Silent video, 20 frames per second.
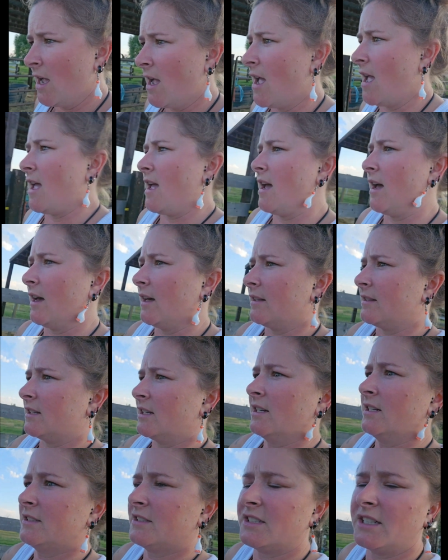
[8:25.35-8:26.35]
and
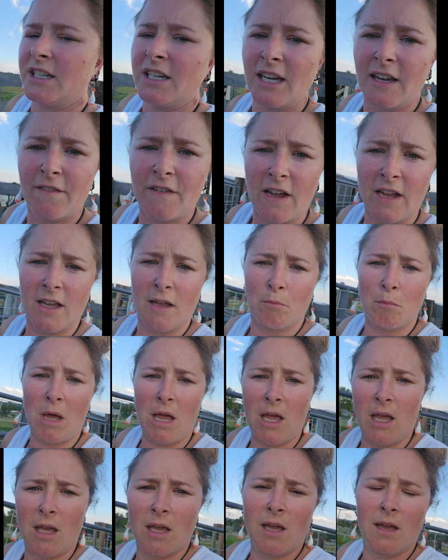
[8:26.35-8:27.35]
see if I can
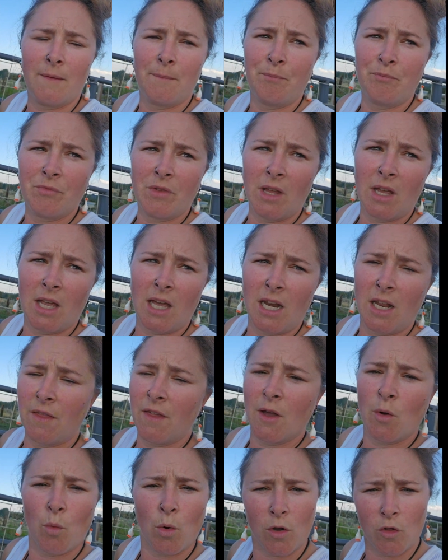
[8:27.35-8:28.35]
make
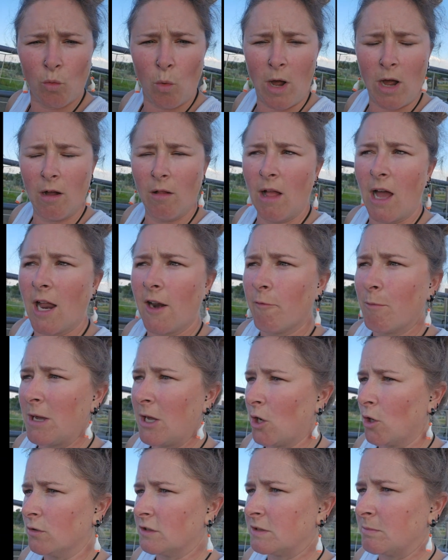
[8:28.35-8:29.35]
anything worthwhile out of my
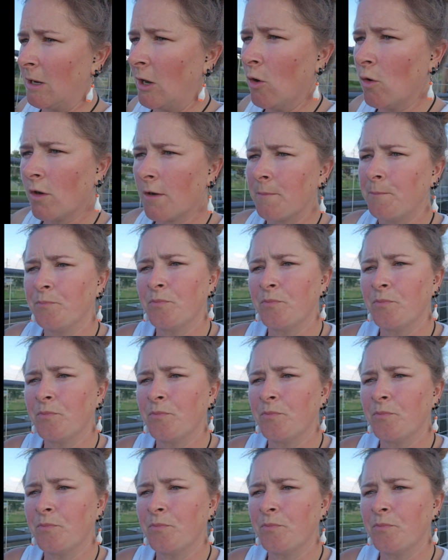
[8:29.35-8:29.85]
goat's milk.